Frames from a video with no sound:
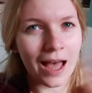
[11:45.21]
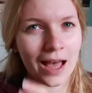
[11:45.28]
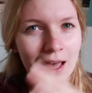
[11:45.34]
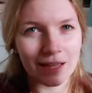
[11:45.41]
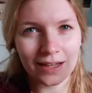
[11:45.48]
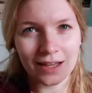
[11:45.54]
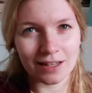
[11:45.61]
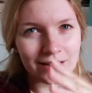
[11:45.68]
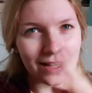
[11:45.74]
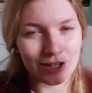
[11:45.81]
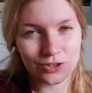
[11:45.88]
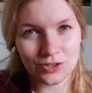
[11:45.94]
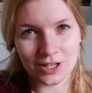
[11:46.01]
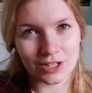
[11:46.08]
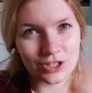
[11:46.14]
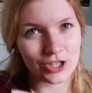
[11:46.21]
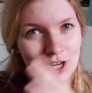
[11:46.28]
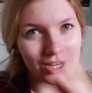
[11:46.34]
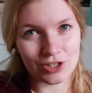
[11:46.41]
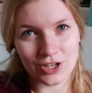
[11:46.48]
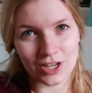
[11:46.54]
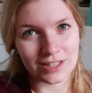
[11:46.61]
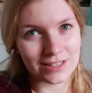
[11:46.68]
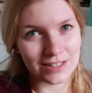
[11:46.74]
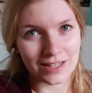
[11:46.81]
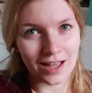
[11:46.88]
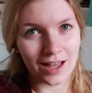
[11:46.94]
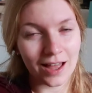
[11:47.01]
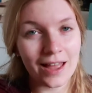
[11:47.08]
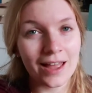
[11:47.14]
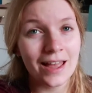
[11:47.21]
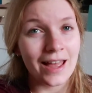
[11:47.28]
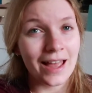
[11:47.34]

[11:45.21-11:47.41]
I can actually change idea,